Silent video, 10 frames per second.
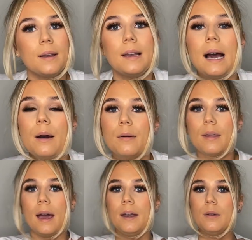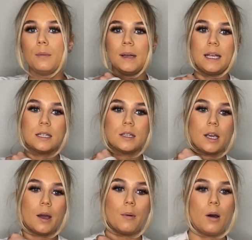now then, we need to
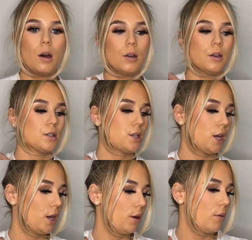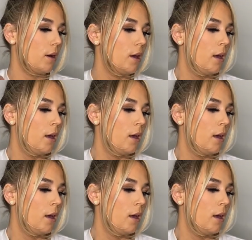go on to